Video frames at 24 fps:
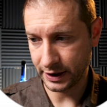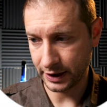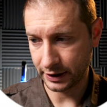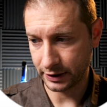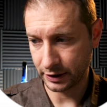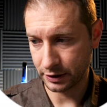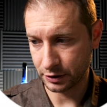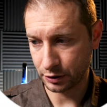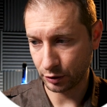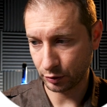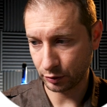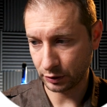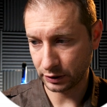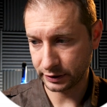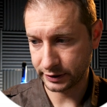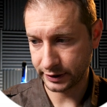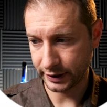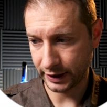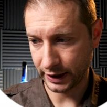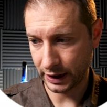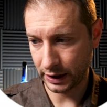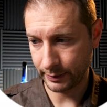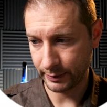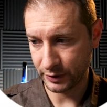that the total
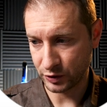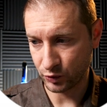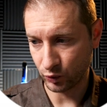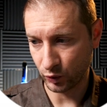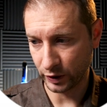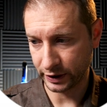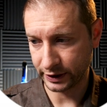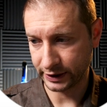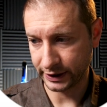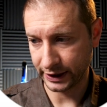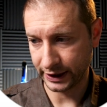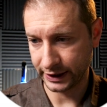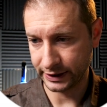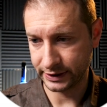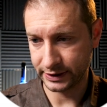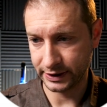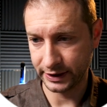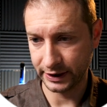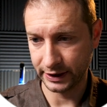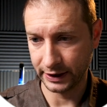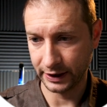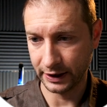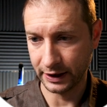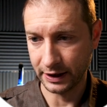time is one
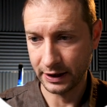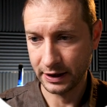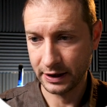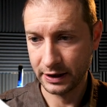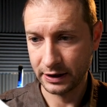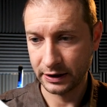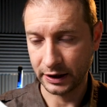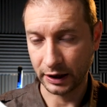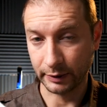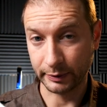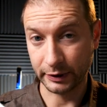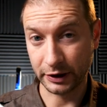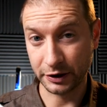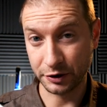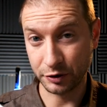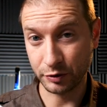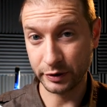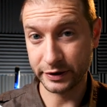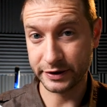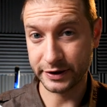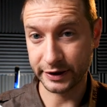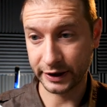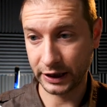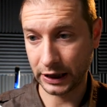nineteen. I'm gonna do
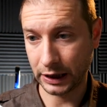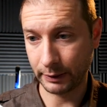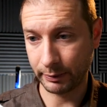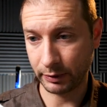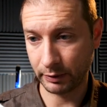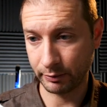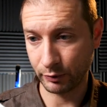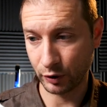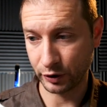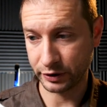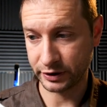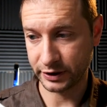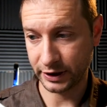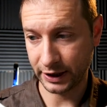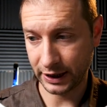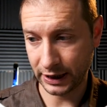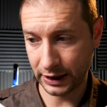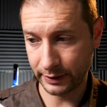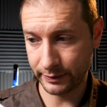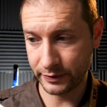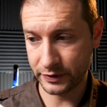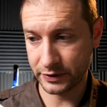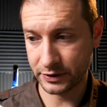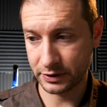this a couple more
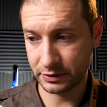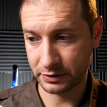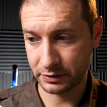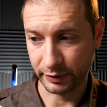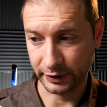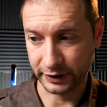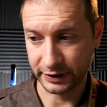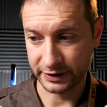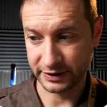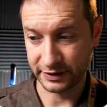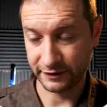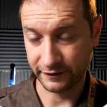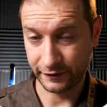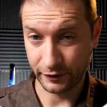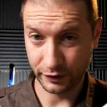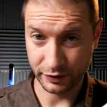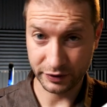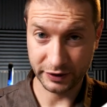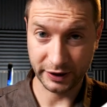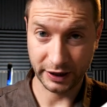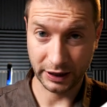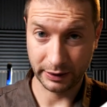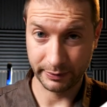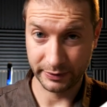times because the
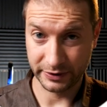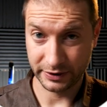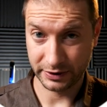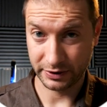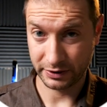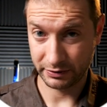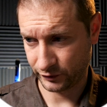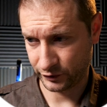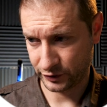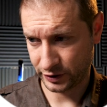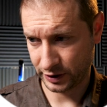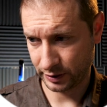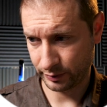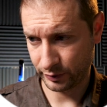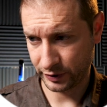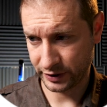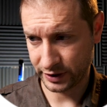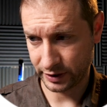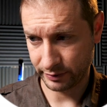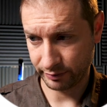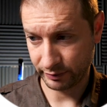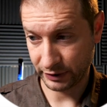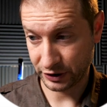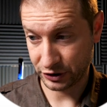first time is for some
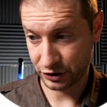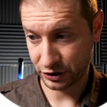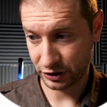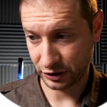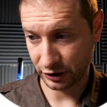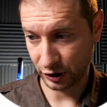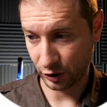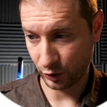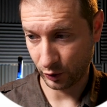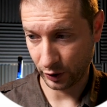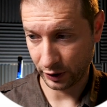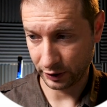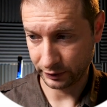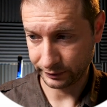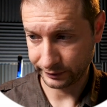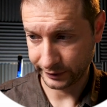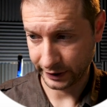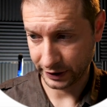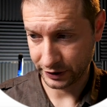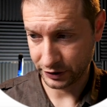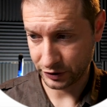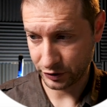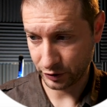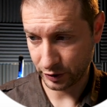reason much slower.
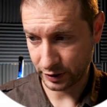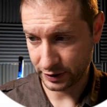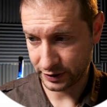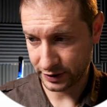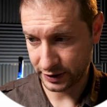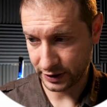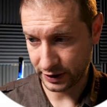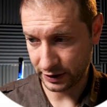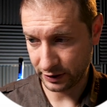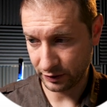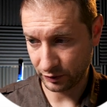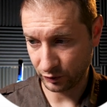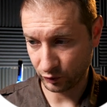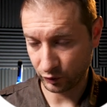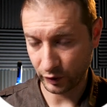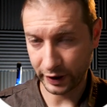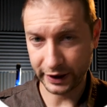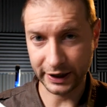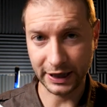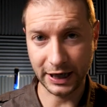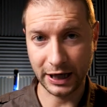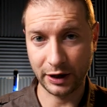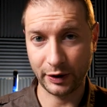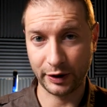And as you can see
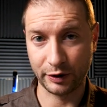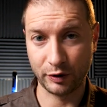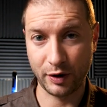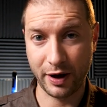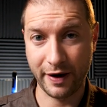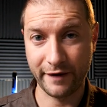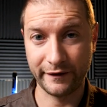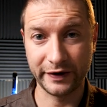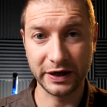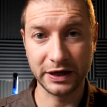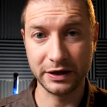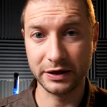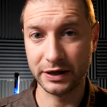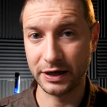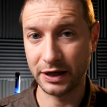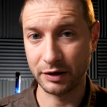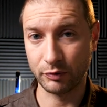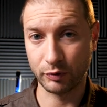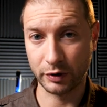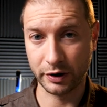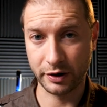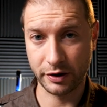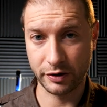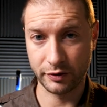right now, I don't have any
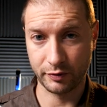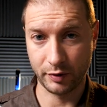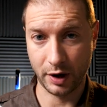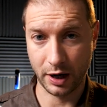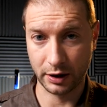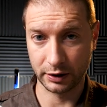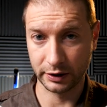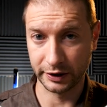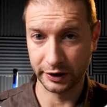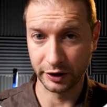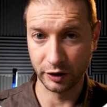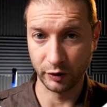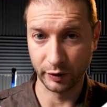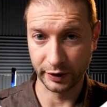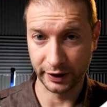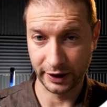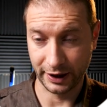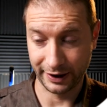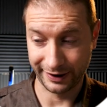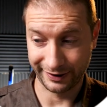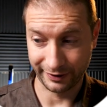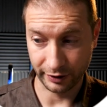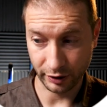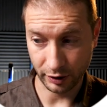network throttling going
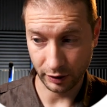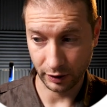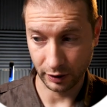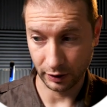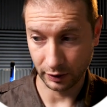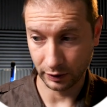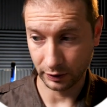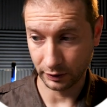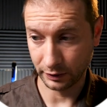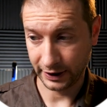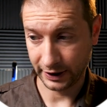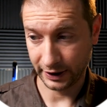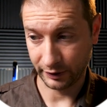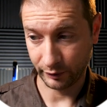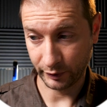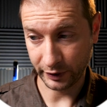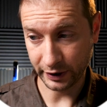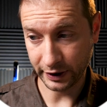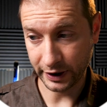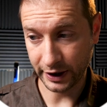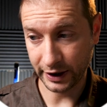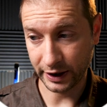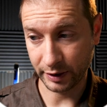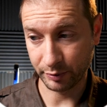on at all. And
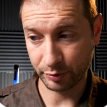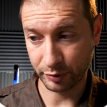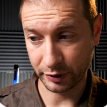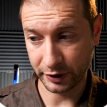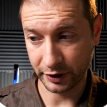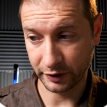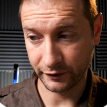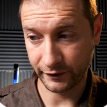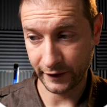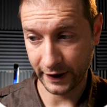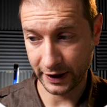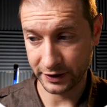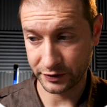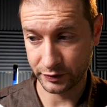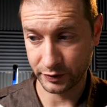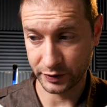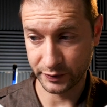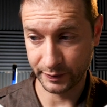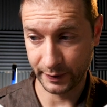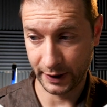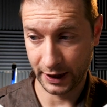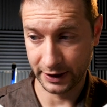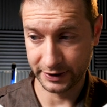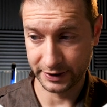we're getting pretty fast
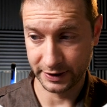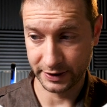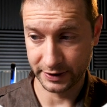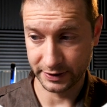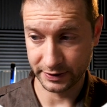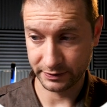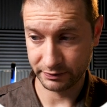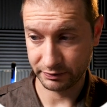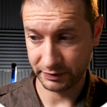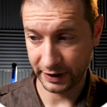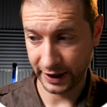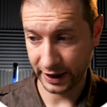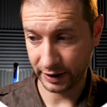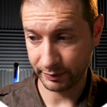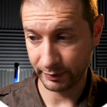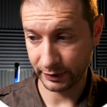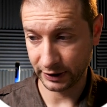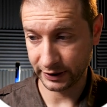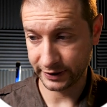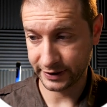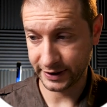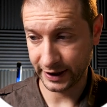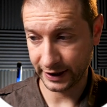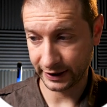responses, eight
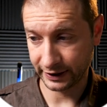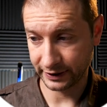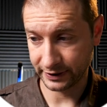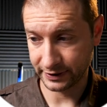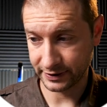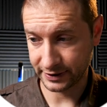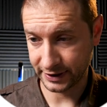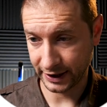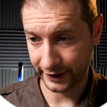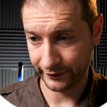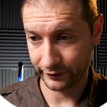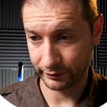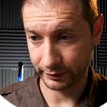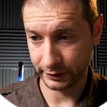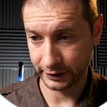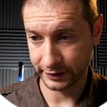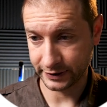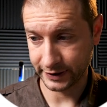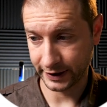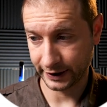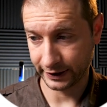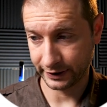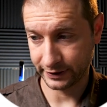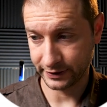milliseconds, seven
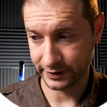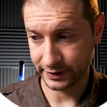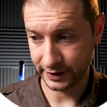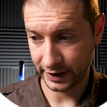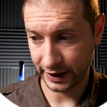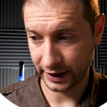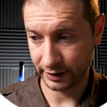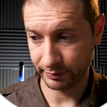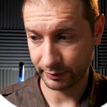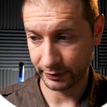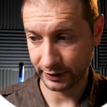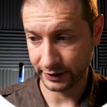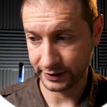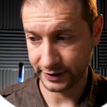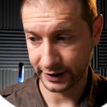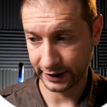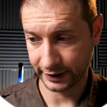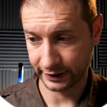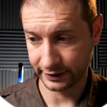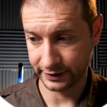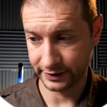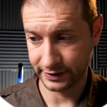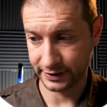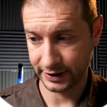milliseconds, eight
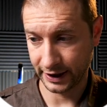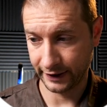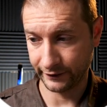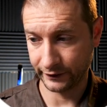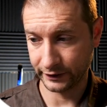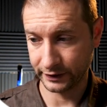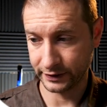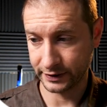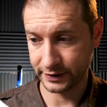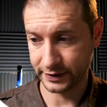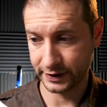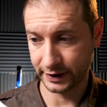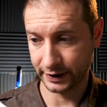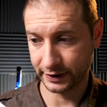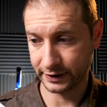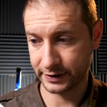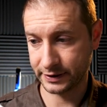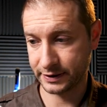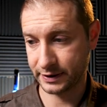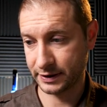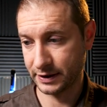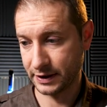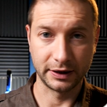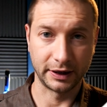milliseconds, seven,
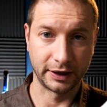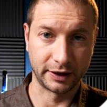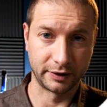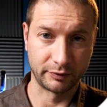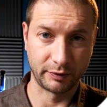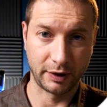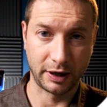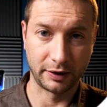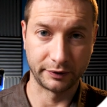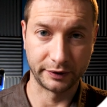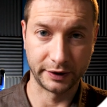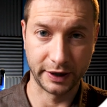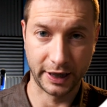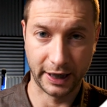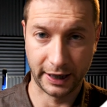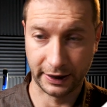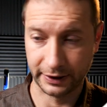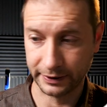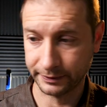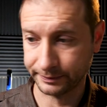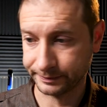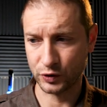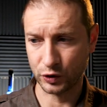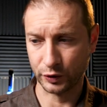six, and around
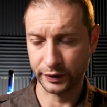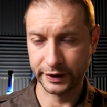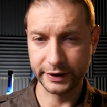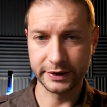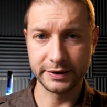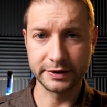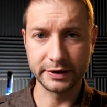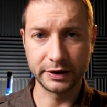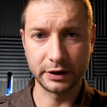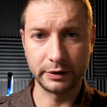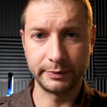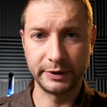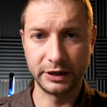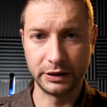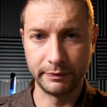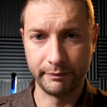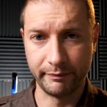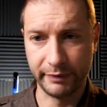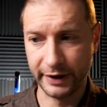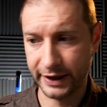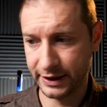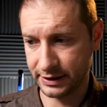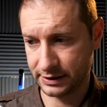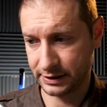that. So this is gonna be the
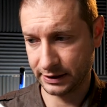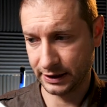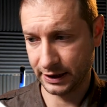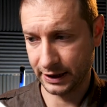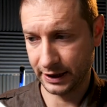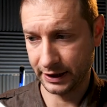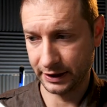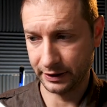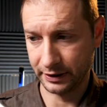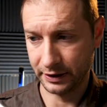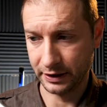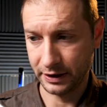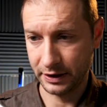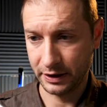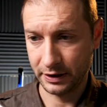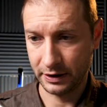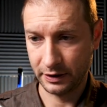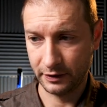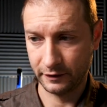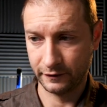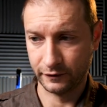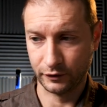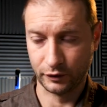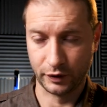baseline
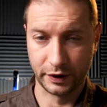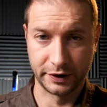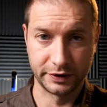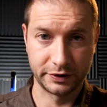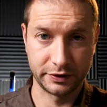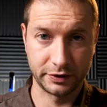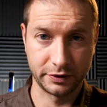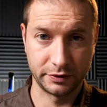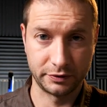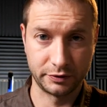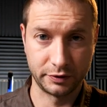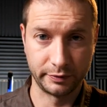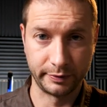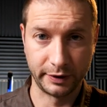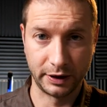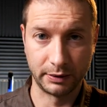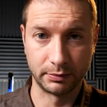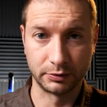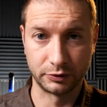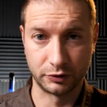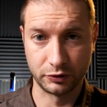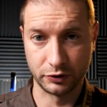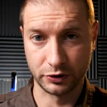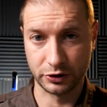for us to be
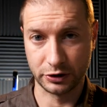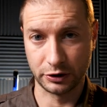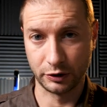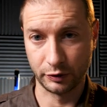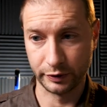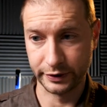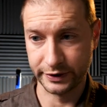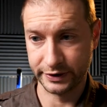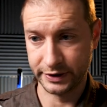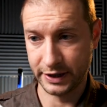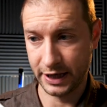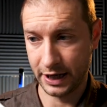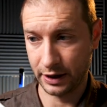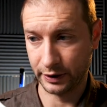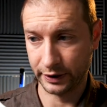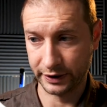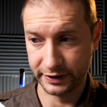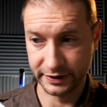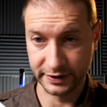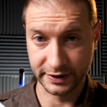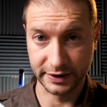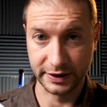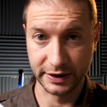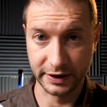able to slow this down
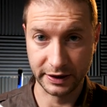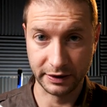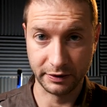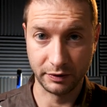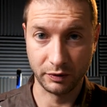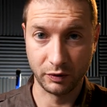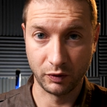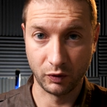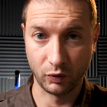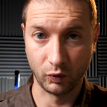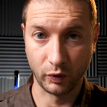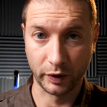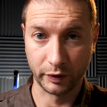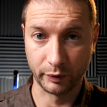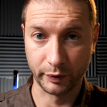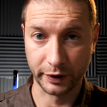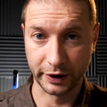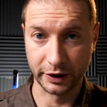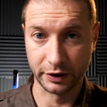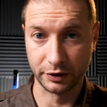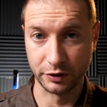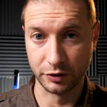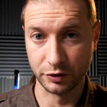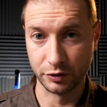and see what
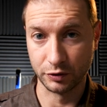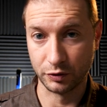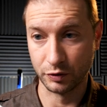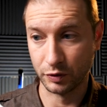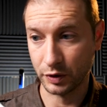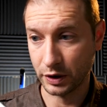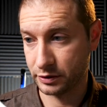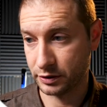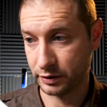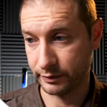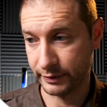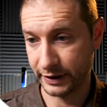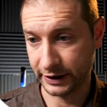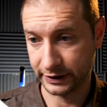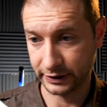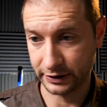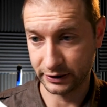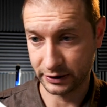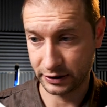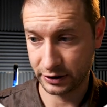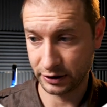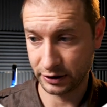we can do to make this